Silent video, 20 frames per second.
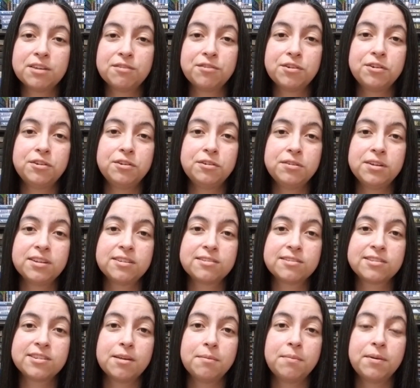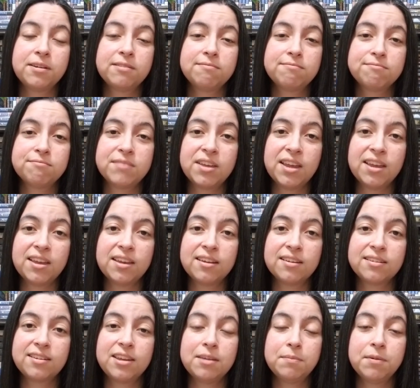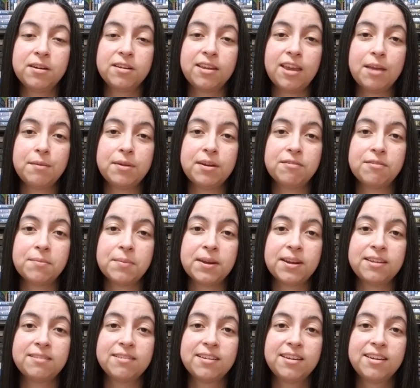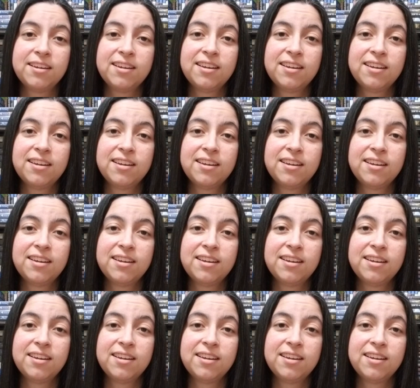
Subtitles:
If you're new, hit the sub button and keep on gaming, everybody.